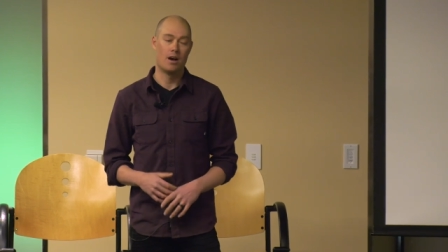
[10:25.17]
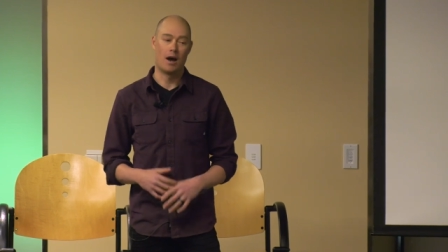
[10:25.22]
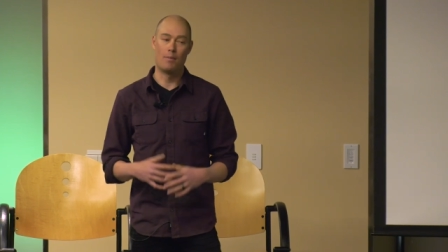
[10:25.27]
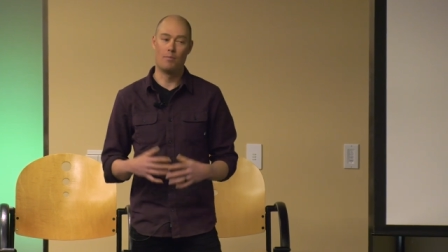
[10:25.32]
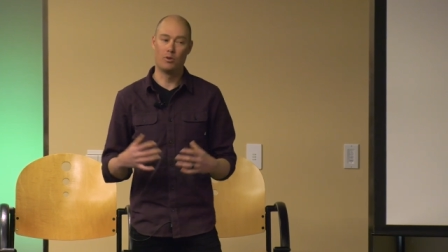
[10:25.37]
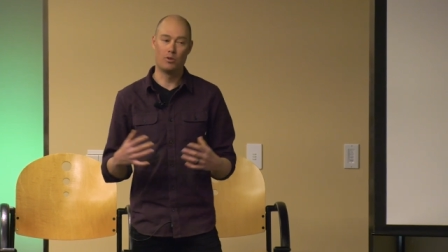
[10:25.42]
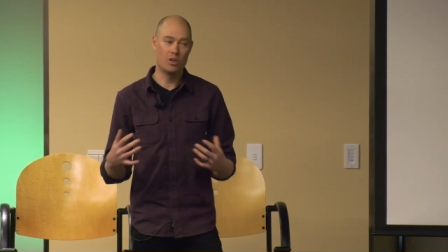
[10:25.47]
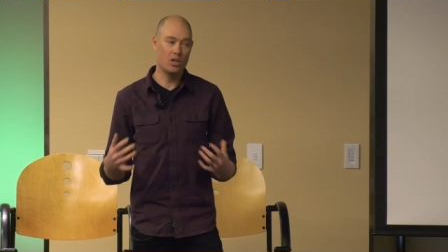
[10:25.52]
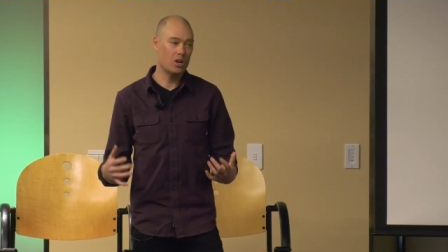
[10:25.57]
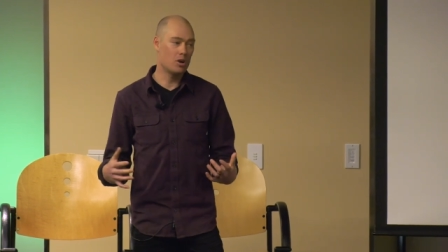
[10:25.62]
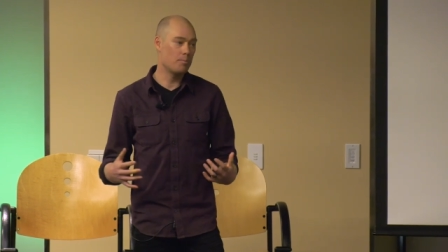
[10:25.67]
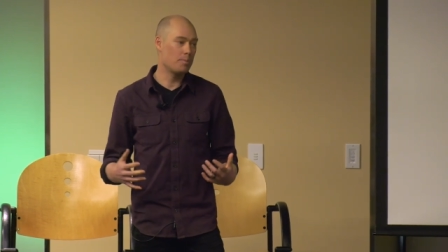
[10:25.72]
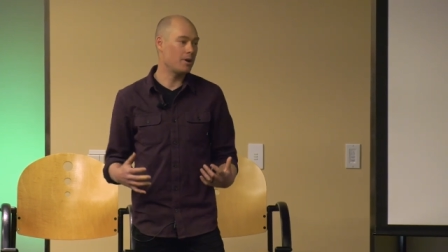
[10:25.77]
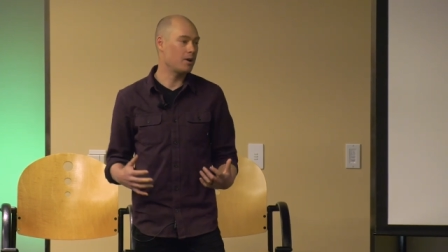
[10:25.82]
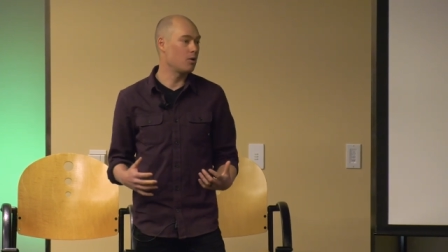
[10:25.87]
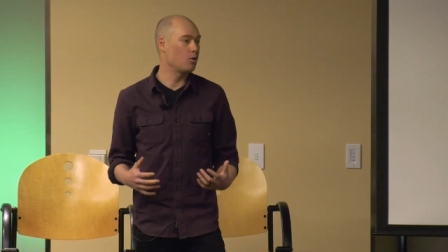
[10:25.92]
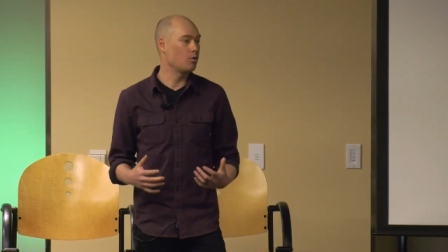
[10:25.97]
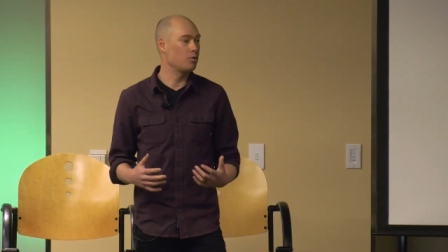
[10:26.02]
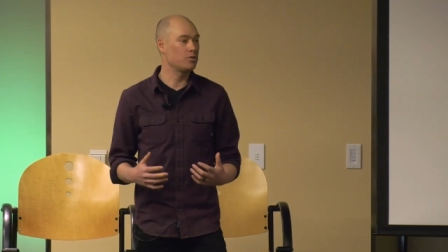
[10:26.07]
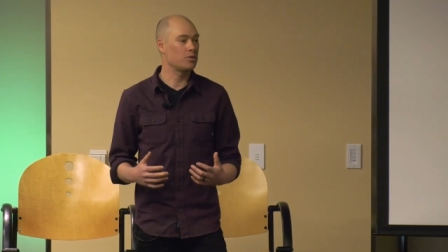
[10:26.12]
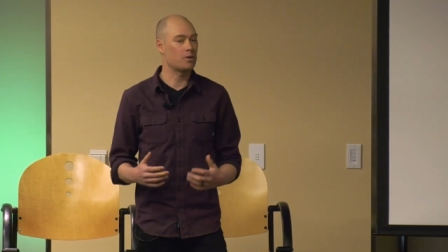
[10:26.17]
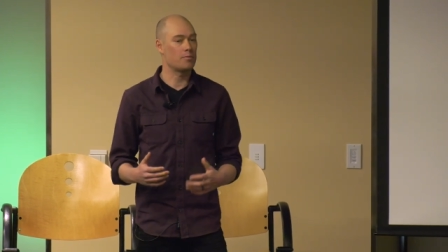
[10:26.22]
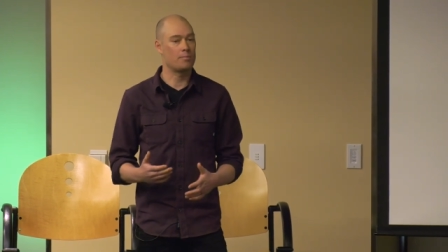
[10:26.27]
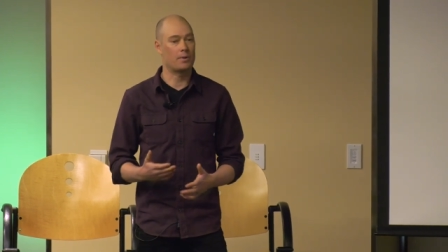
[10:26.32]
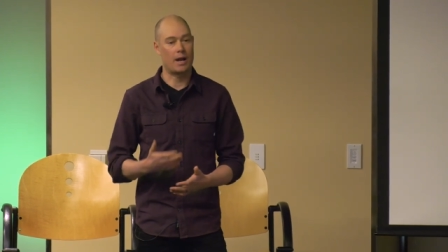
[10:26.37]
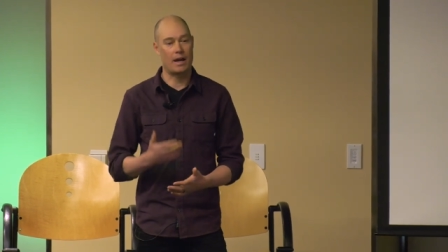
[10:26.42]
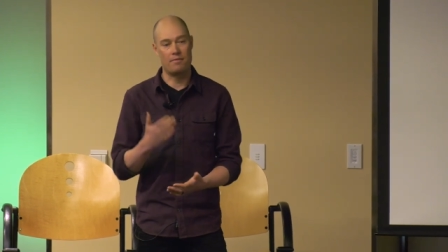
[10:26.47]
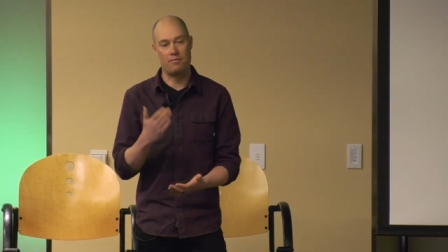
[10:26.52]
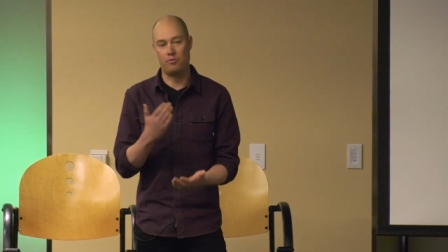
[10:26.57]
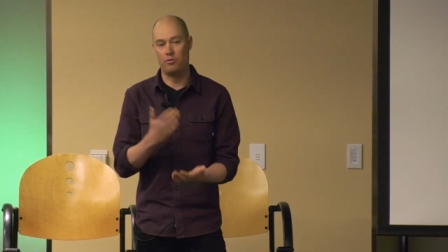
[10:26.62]
I'm a little bit older,
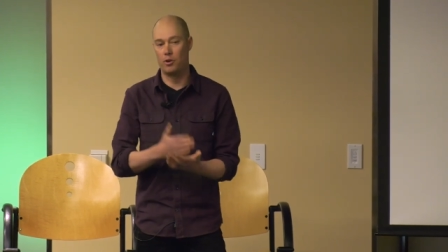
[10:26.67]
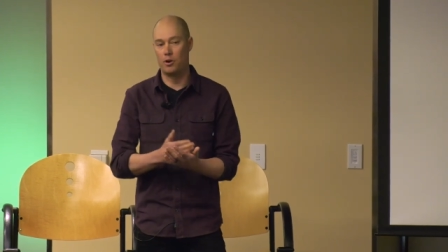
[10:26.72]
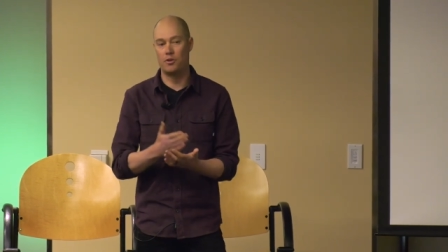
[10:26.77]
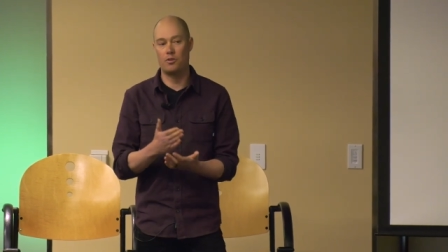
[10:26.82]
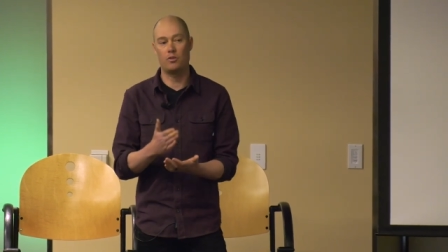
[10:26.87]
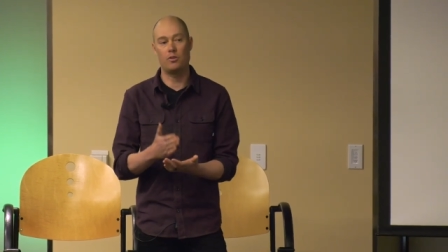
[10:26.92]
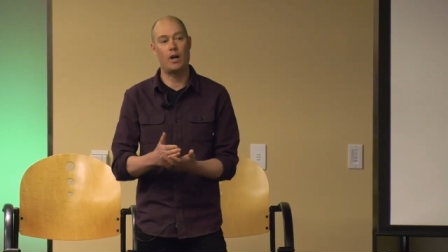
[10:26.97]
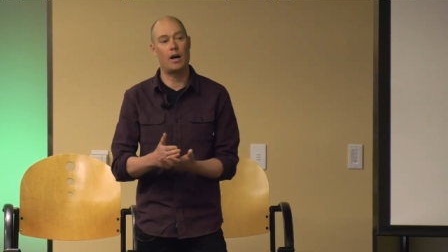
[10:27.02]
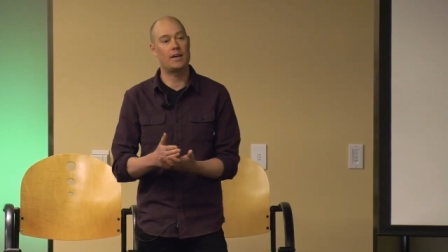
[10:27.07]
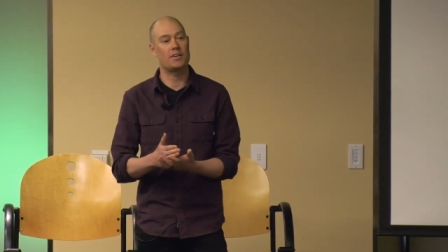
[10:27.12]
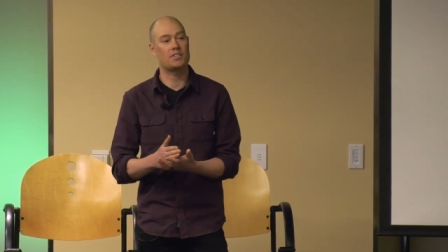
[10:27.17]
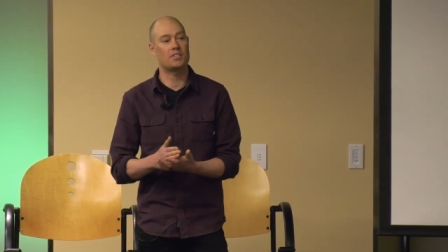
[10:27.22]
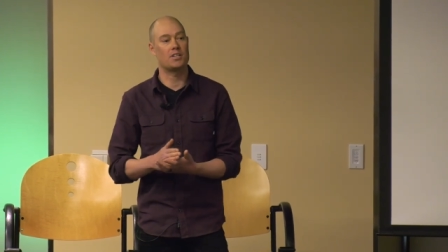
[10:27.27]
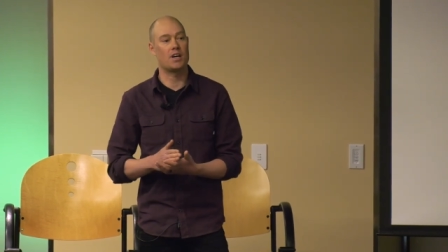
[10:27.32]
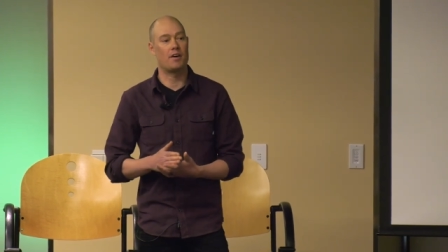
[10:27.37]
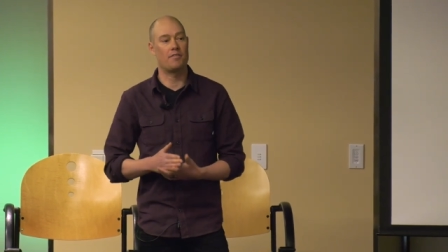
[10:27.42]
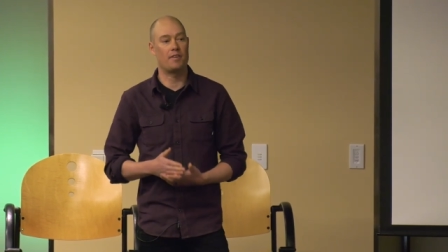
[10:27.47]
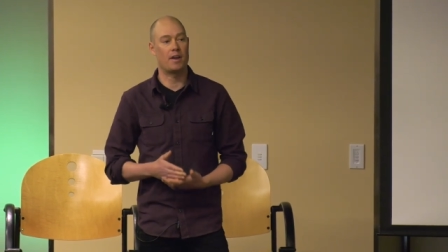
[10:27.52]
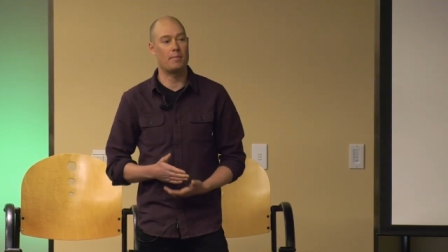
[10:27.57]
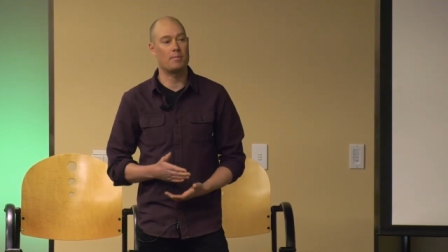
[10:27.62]
but I've learned a lot of stuff,